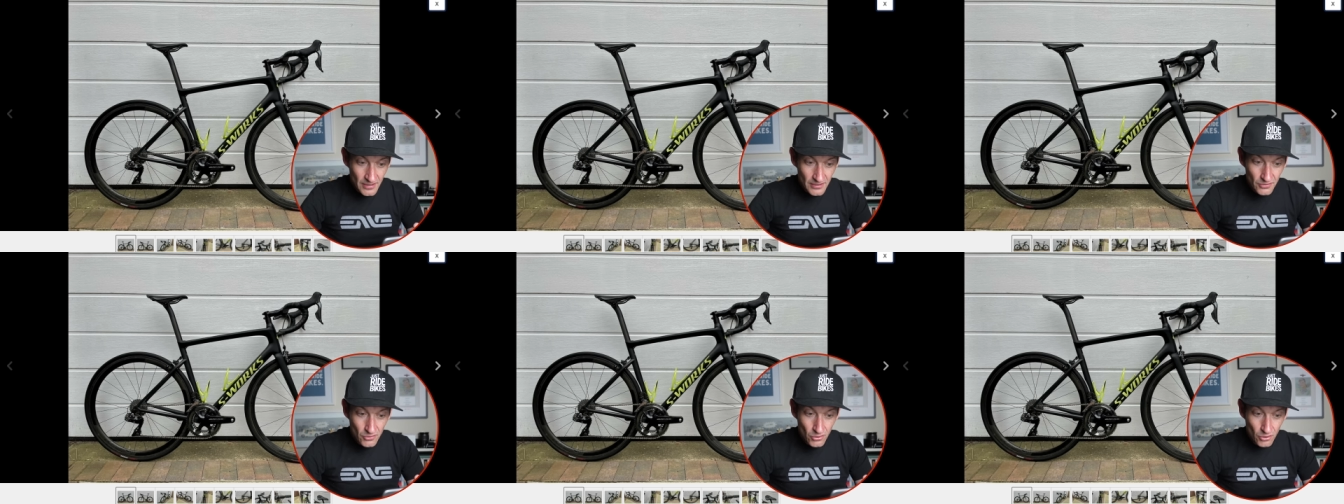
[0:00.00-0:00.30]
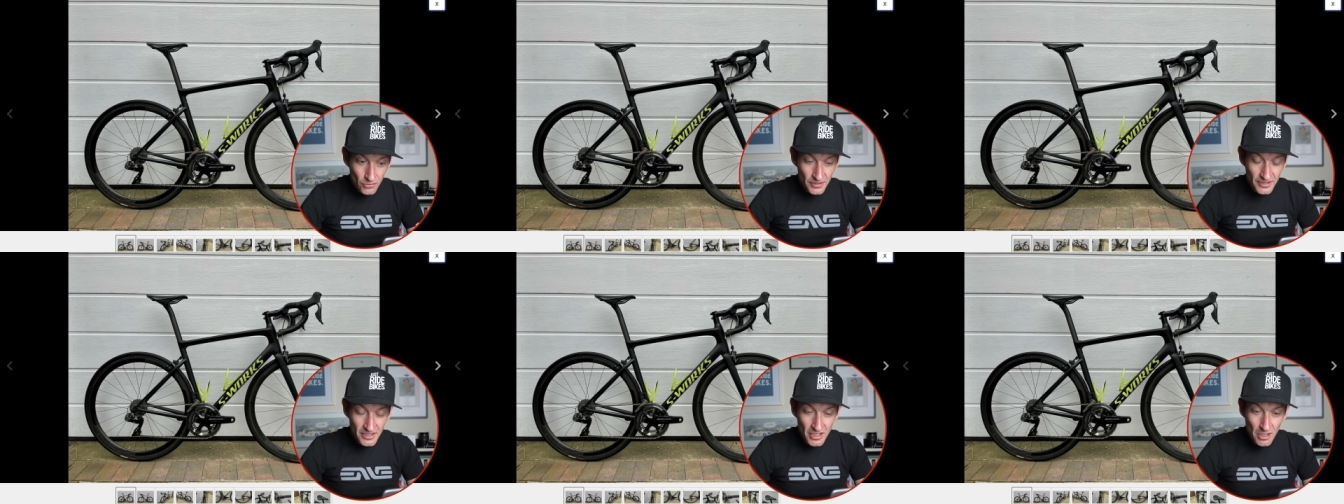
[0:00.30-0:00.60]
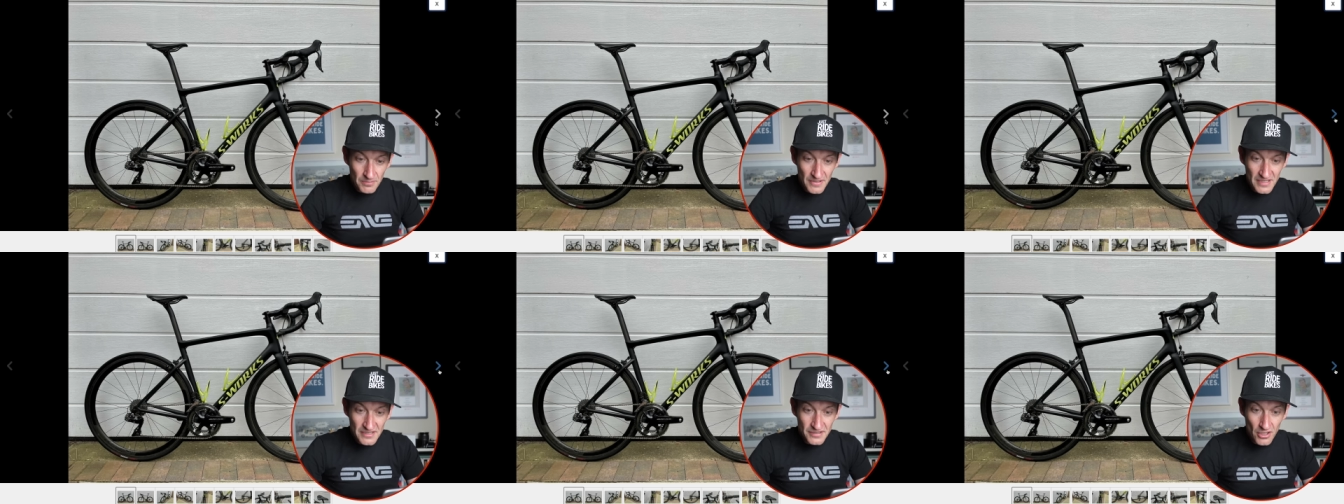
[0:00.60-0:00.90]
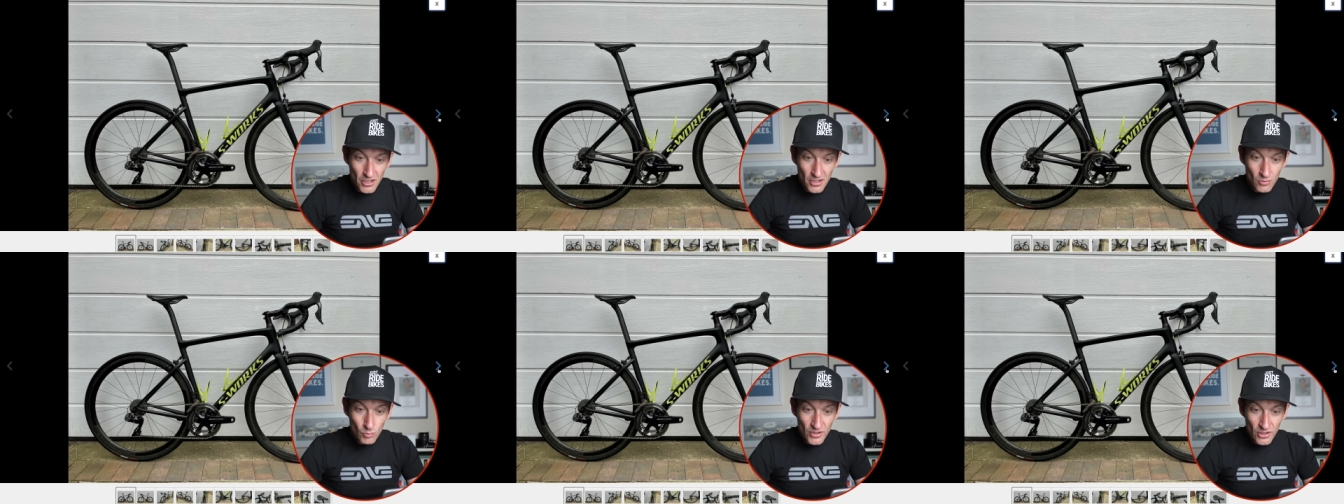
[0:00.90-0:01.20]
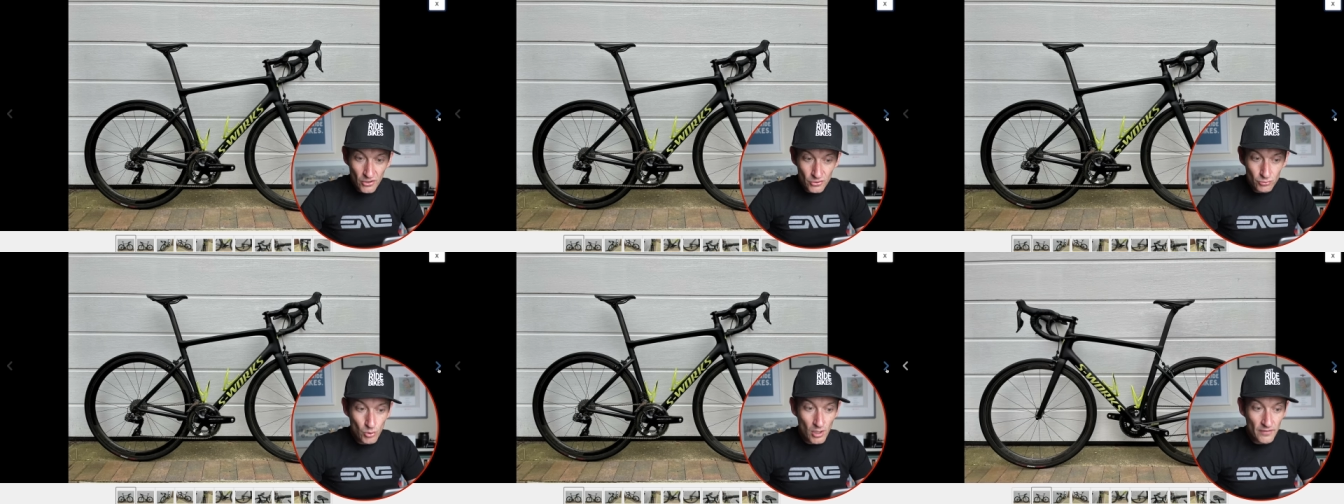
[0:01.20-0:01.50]
Got the company's own
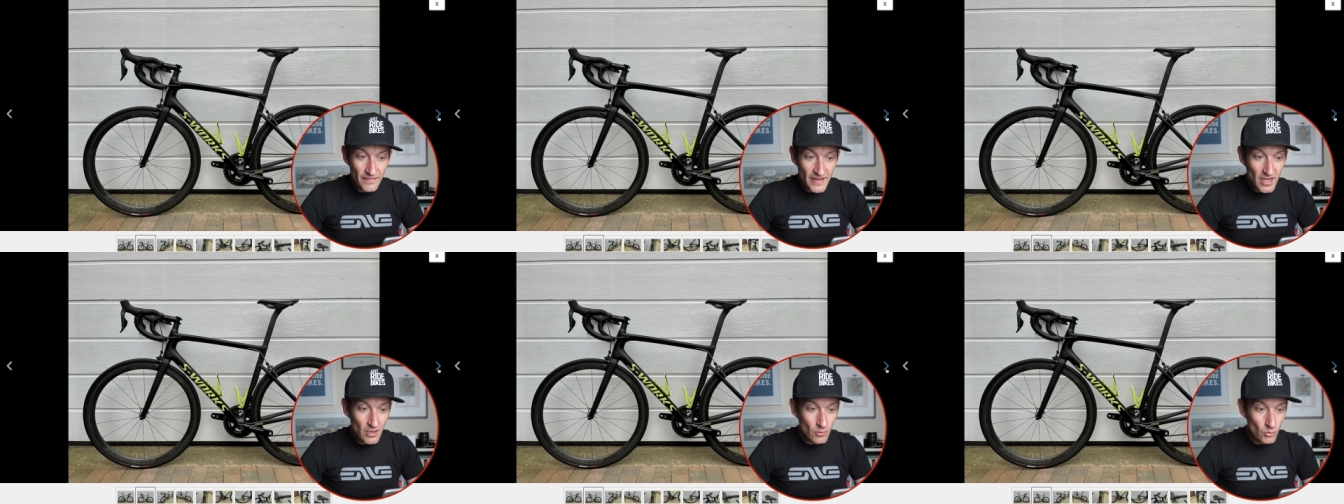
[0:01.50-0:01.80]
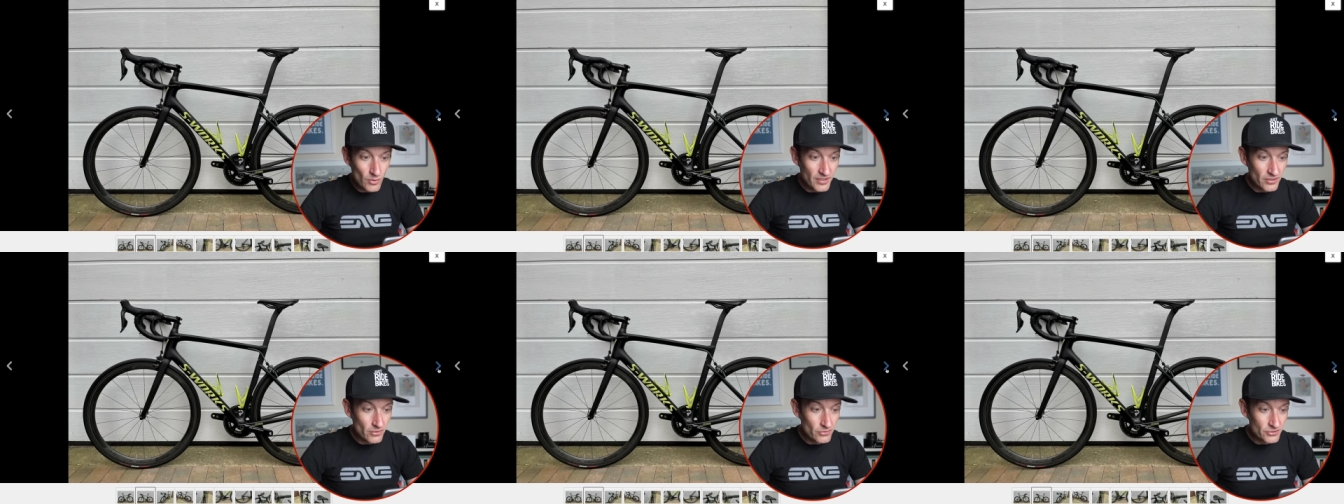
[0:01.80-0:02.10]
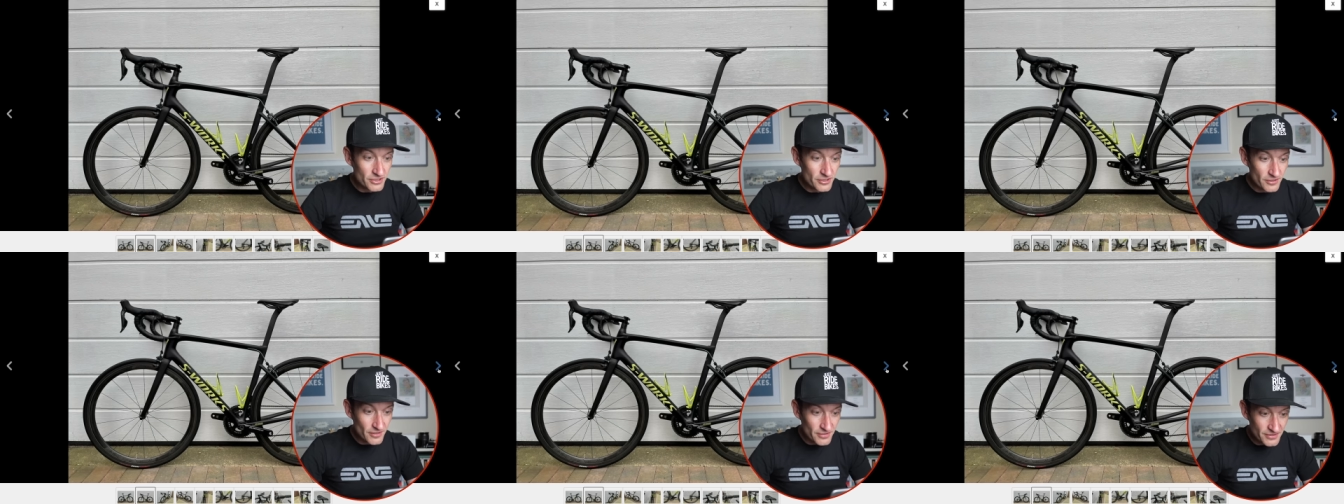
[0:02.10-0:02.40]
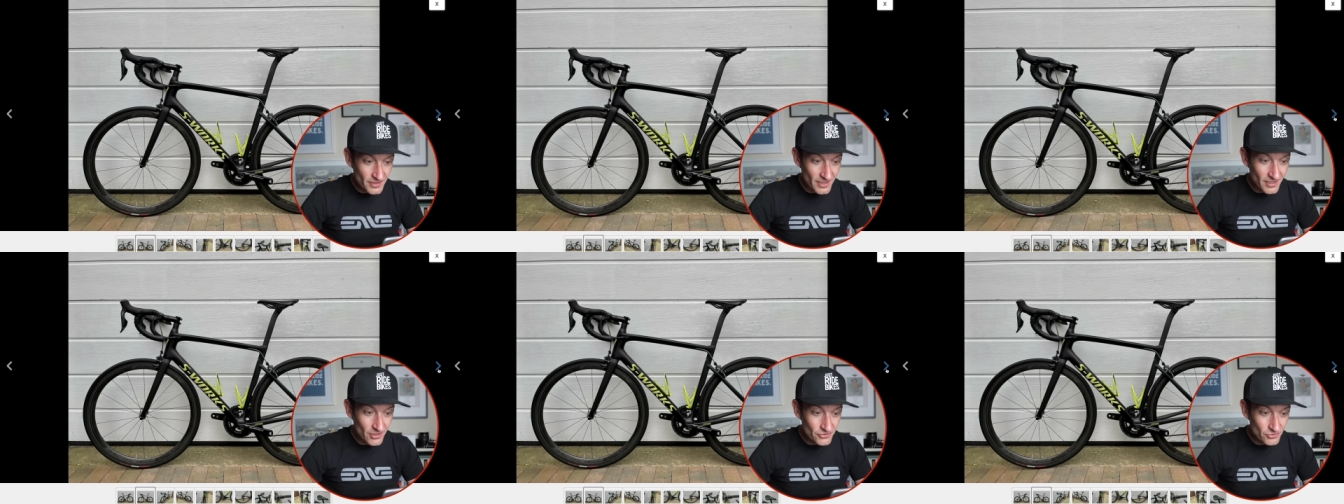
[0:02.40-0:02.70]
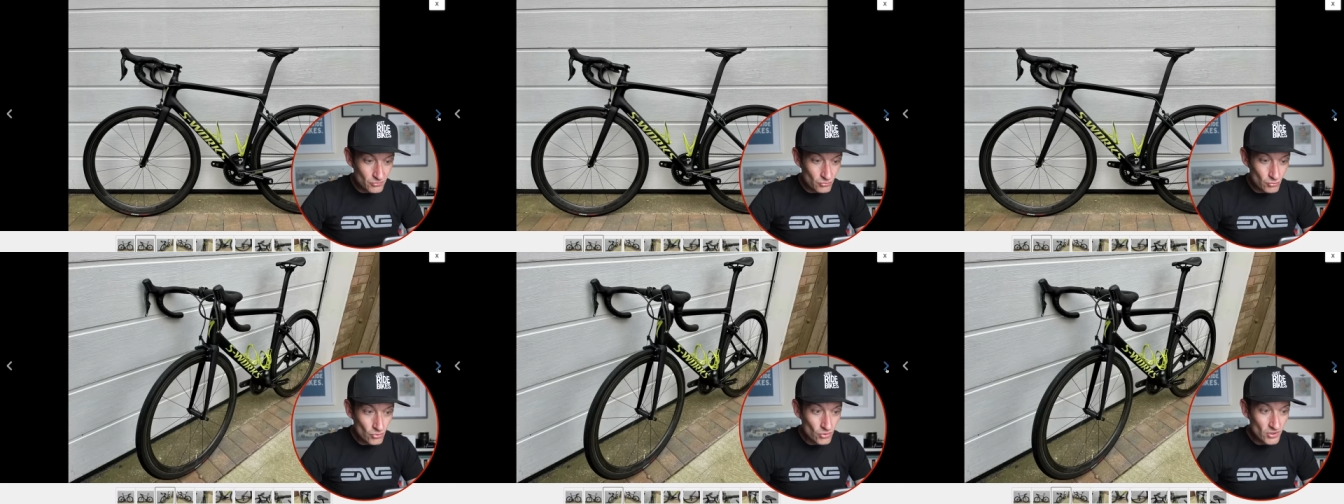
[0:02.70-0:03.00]
wheels, Roval wheels, so that looks
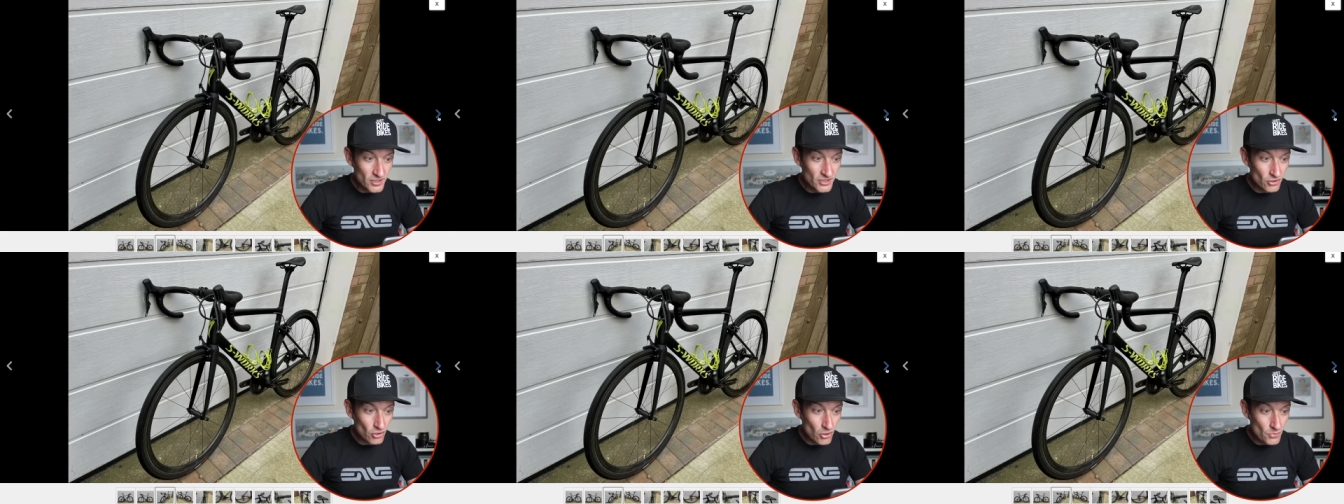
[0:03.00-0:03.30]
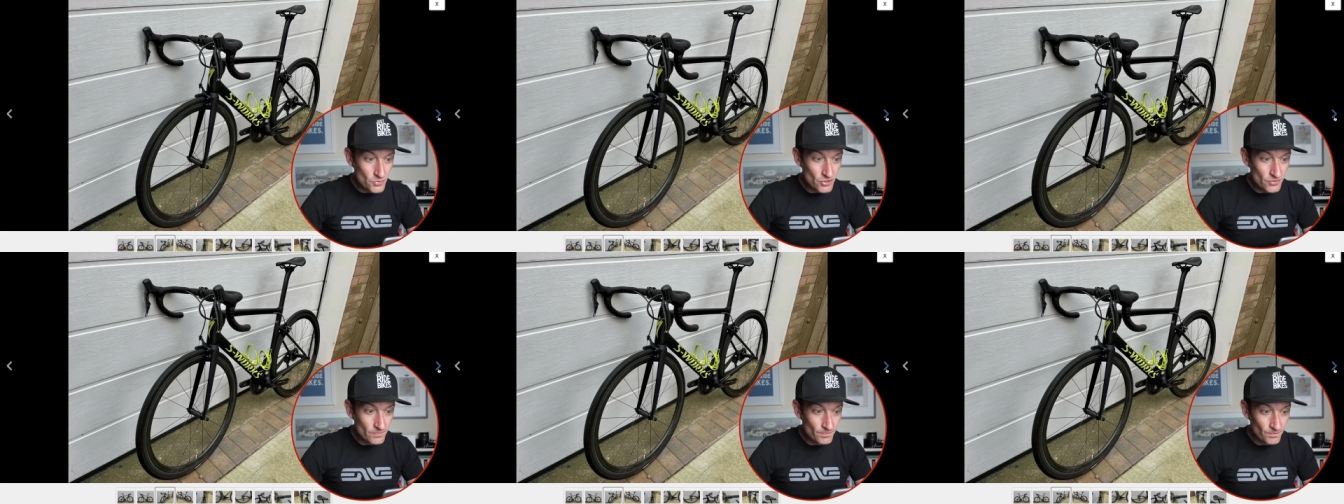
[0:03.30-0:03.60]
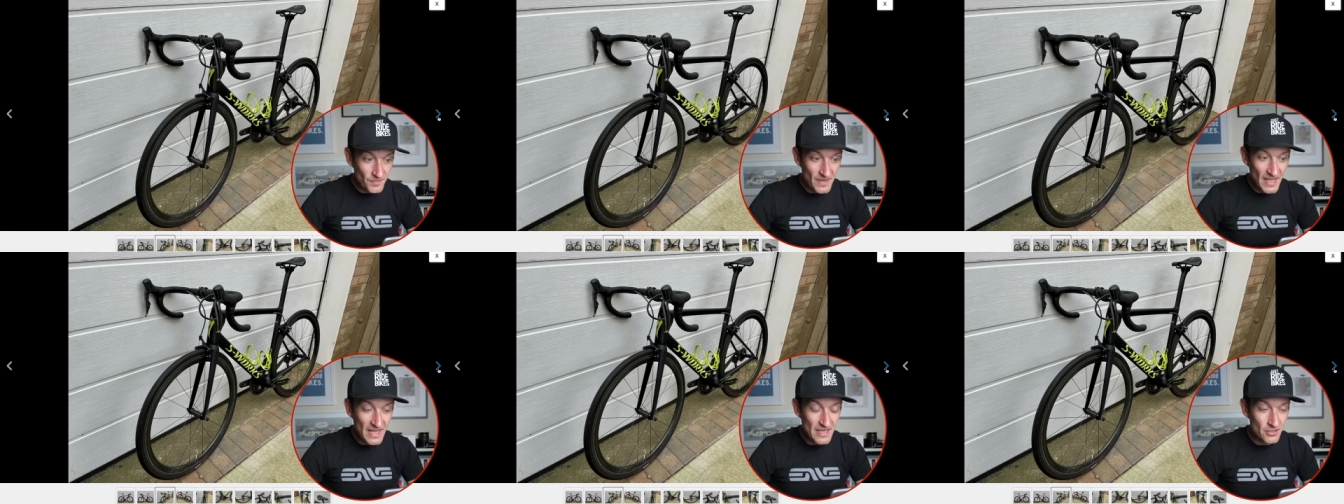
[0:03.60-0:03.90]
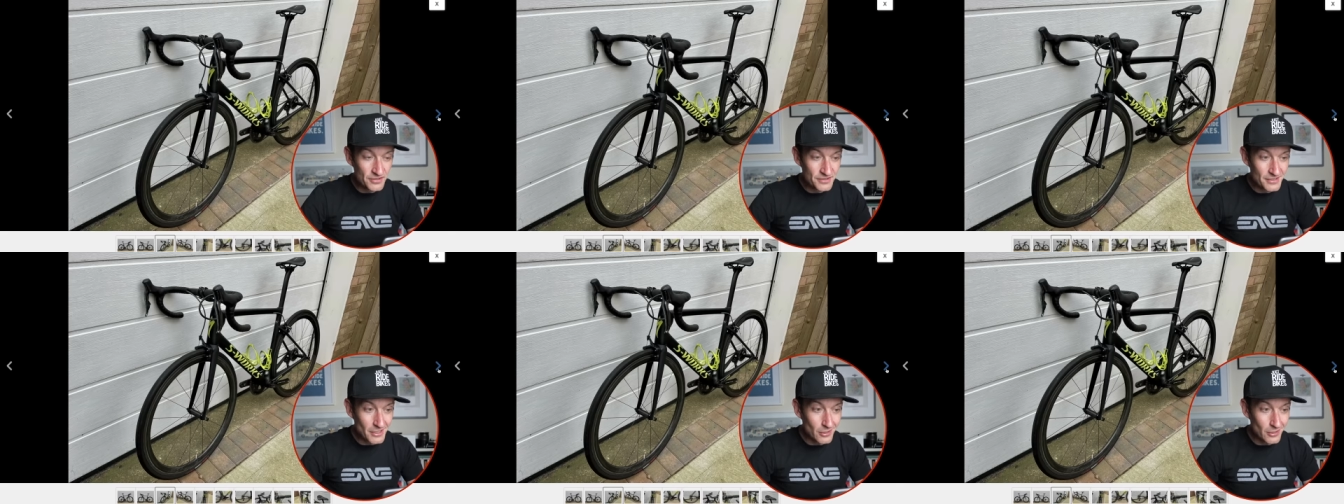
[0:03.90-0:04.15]
a really good option, and it looks